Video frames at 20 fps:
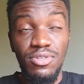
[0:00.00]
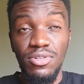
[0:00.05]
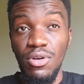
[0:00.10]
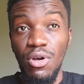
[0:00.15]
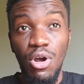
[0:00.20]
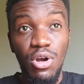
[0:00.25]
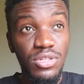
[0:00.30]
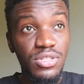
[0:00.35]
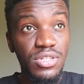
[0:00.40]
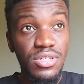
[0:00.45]

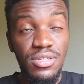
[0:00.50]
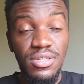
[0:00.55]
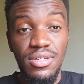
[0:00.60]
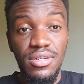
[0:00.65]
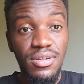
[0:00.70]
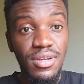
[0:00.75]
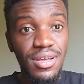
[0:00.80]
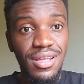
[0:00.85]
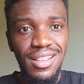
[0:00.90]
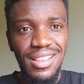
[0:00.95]

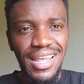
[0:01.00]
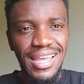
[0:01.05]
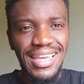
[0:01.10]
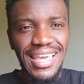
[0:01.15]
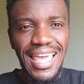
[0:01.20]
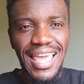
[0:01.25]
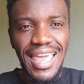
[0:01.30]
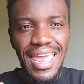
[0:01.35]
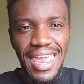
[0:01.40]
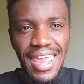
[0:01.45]
cost like
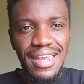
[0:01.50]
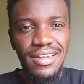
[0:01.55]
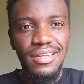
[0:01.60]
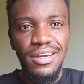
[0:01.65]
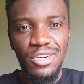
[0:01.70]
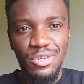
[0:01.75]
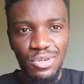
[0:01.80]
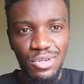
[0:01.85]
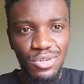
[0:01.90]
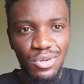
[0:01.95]

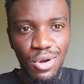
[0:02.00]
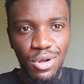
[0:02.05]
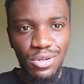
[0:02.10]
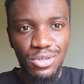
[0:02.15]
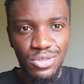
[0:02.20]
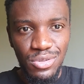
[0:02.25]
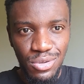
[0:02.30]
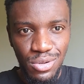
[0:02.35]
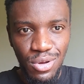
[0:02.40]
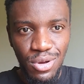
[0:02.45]
$800
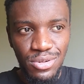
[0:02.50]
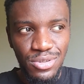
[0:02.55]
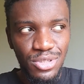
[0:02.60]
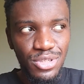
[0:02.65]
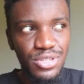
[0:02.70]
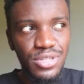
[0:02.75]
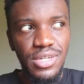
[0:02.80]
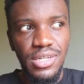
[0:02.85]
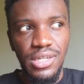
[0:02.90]
on launch,